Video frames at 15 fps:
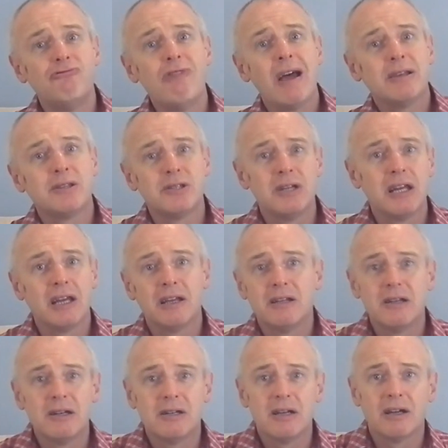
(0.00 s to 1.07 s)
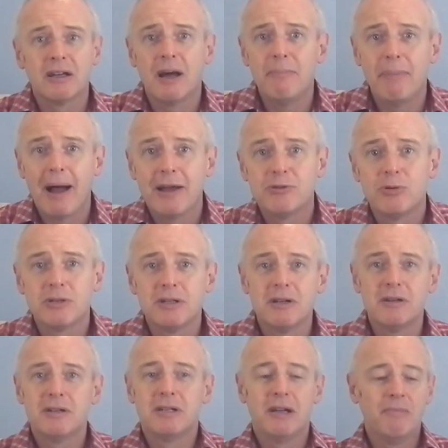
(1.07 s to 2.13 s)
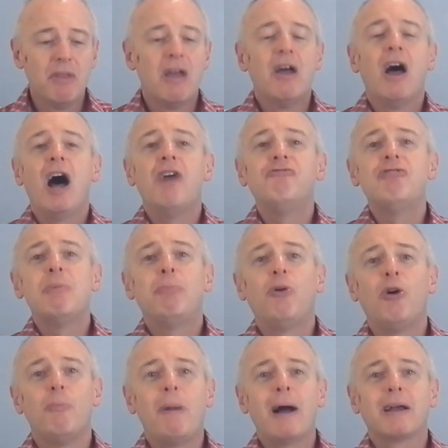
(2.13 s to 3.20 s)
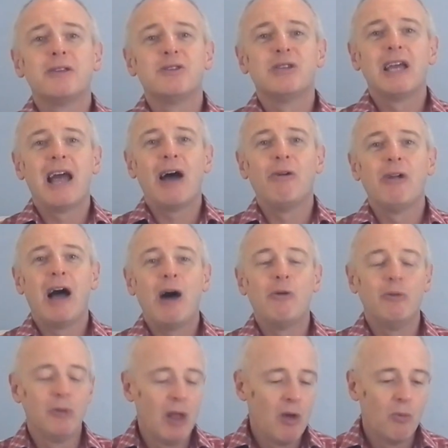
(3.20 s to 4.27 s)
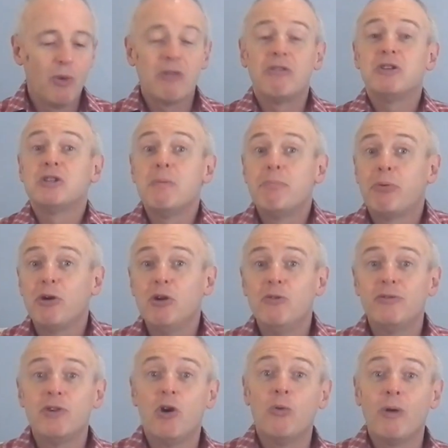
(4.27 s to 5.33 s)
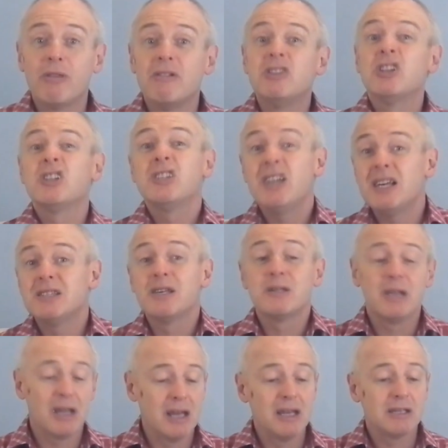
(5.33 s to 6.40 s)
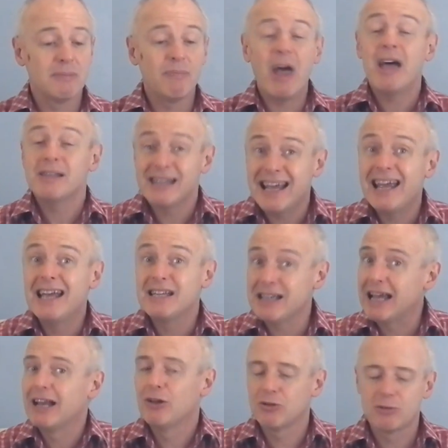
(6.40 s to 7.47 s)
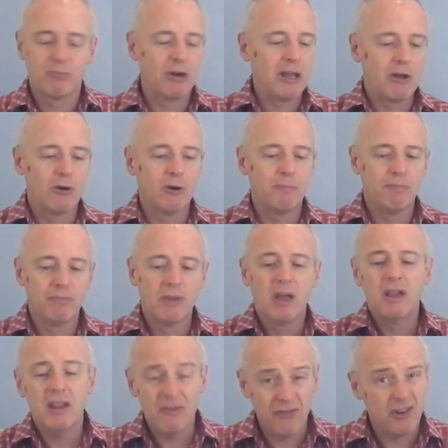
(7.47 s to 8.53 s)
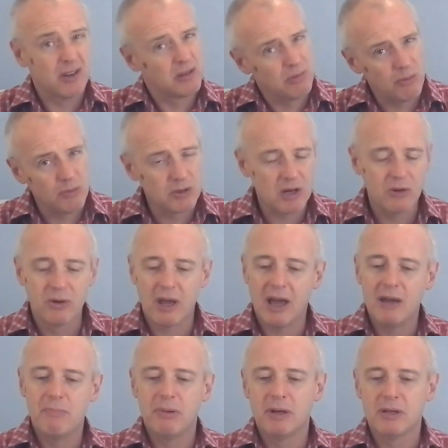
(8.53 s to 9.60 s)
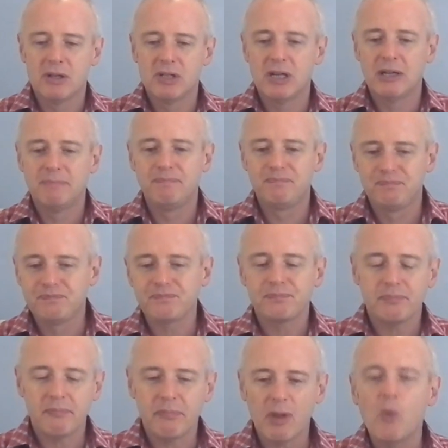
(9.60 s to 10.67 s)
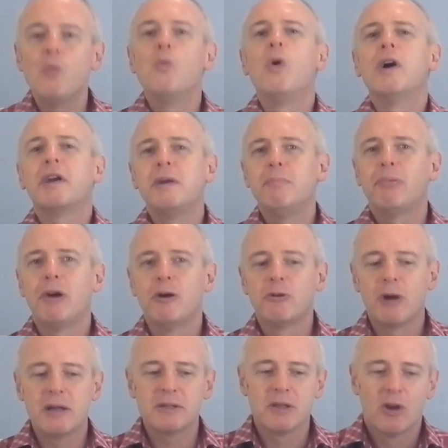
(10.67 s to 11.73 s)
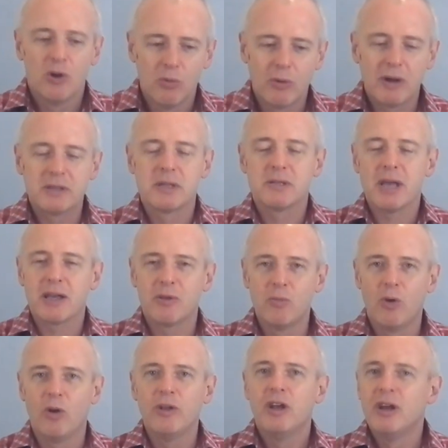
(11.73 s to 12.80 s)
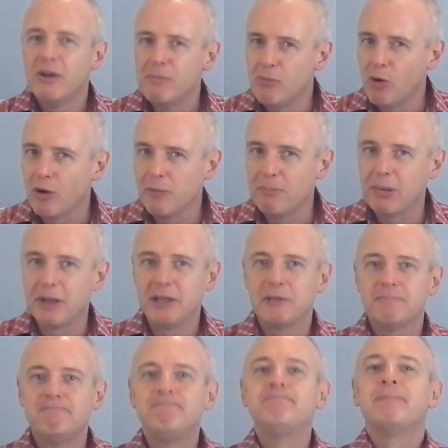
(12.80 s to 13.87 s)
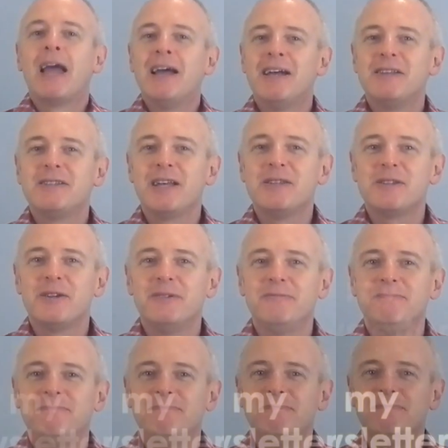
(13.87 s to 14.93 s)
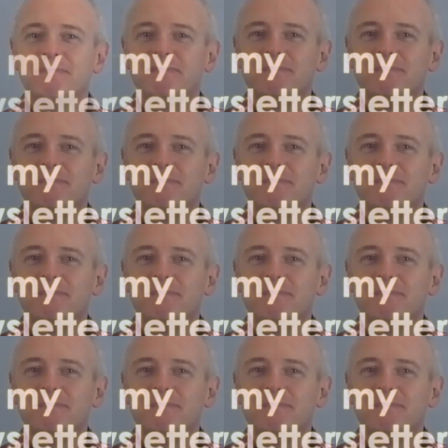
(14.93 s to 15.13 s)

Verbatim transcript: of resting and come back to it and report back and see how whether it's improved or whether it just sits as it is. As it is, it looks pretty good. The first one was okay, but work in progress, whereas the second one, more complete. See you soon.